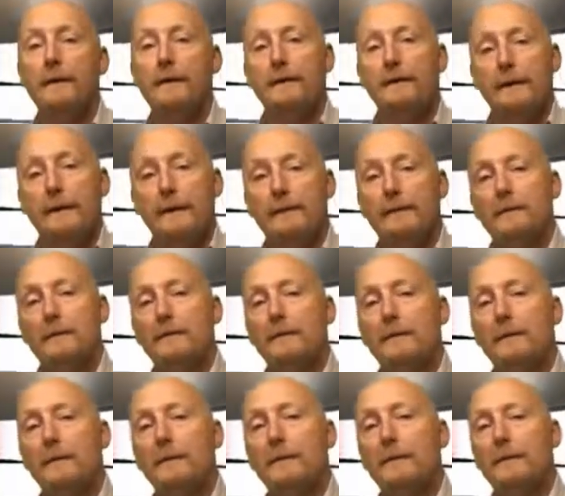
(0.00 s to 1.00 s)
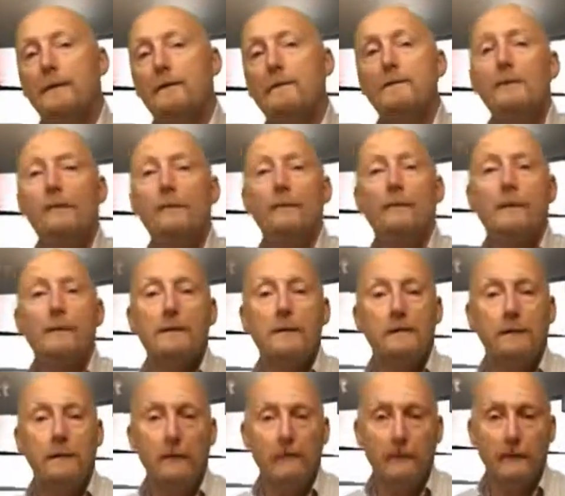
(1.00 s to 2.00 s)
They can do no good
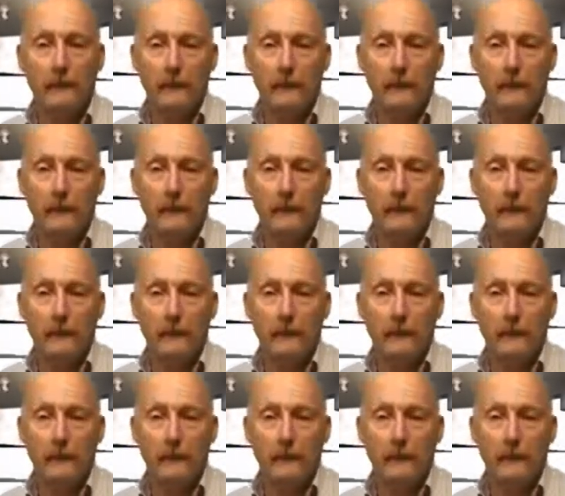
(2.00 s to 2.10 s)
whatsoever